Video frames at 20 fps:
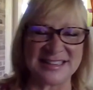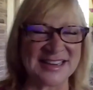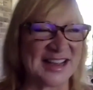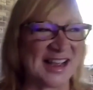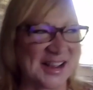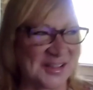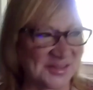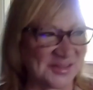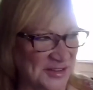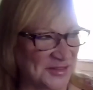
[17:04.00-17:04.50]
to
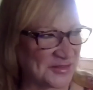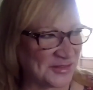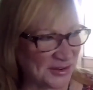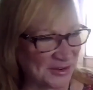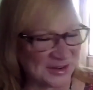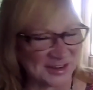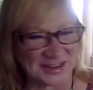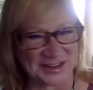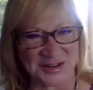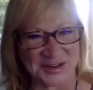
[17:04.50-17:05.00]
have
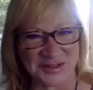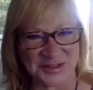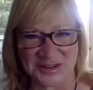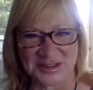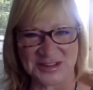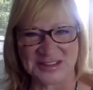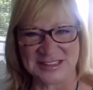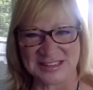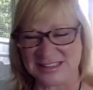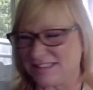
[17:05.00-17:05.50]
converted over
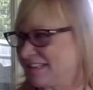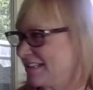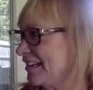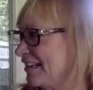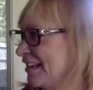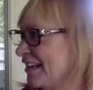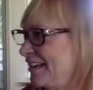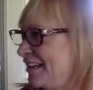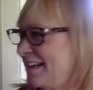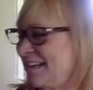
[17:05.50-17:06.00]
into
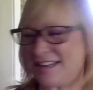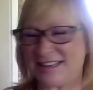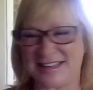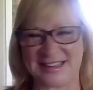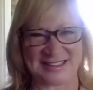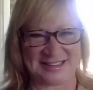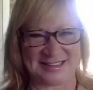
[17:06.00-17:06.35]
CD